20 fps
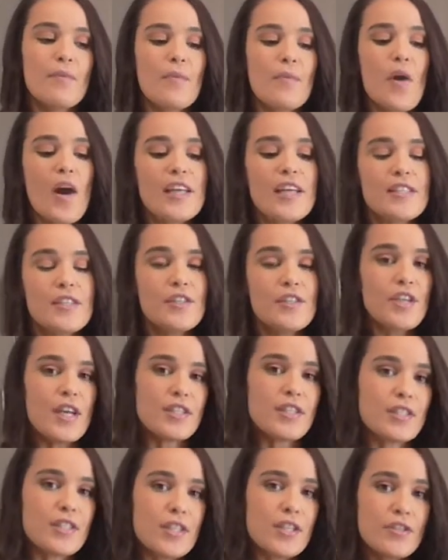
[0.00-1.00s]
What I
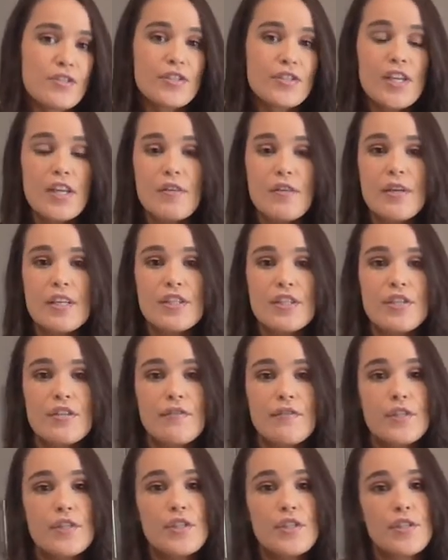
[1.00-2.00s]
suggest that you do is
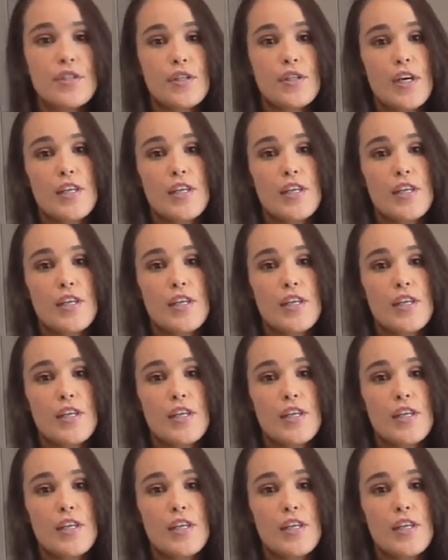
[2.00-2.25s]
if you just